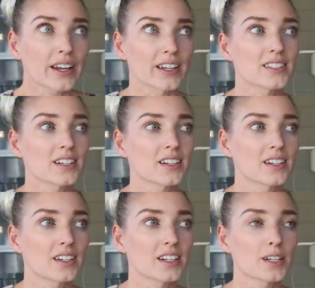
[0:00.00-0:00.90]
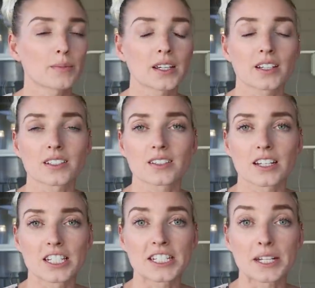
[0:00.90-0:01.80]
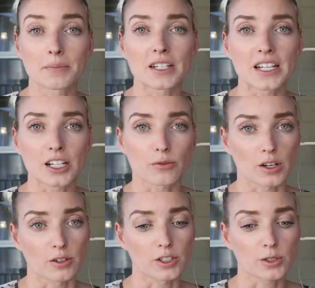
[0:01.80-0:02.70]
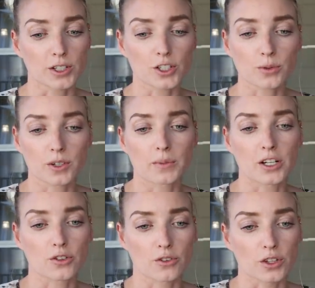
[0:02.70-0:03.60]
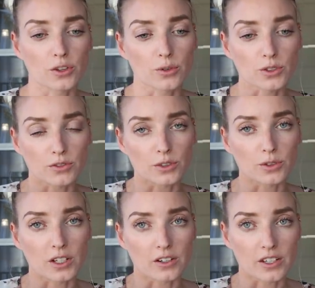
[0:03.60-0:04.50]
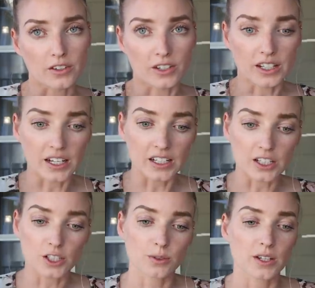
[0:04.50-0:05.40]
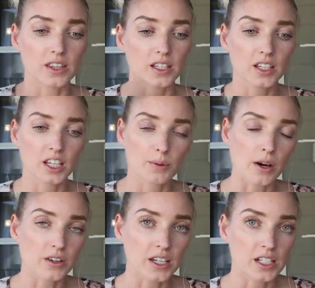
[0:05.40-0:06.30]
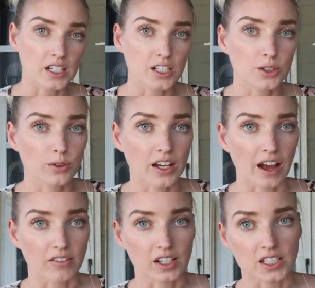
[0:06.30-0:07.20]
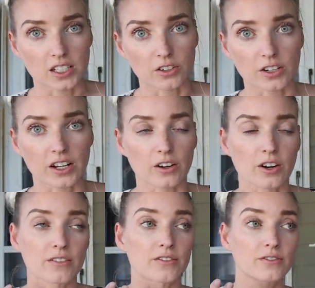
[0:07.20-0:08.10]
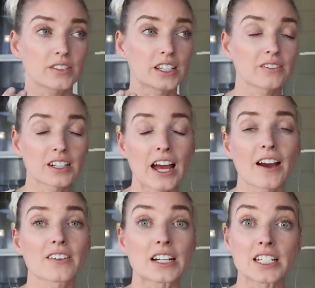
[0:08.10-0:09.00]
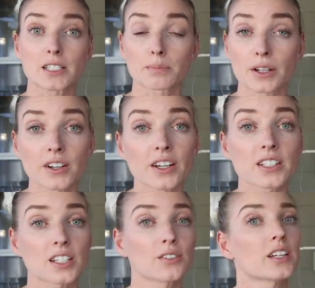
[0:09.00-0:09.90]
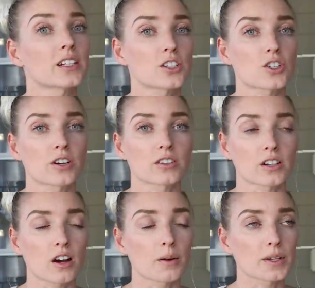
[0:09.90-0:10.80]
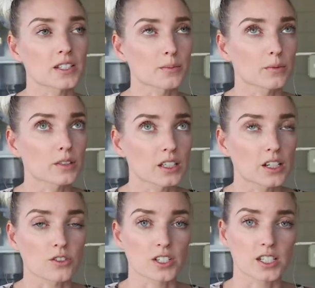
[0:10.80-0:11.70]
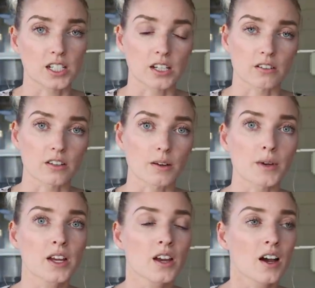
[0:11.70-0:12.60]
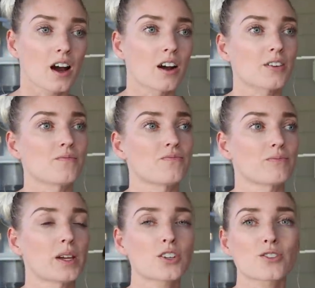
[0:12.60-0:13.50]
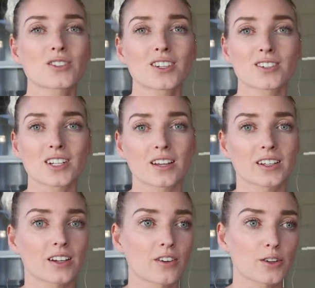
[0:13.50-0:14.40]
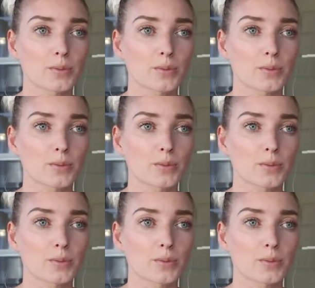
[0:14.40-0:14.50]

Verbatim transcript: it's a it can be an intimidating road. So I just want to make sure that those of you that are either getting into it, thinking about getting into it, have considered it, or have even have an experience that you'd like to share in the comments. I'm really interested to hear them. Um, make sure that you're telling other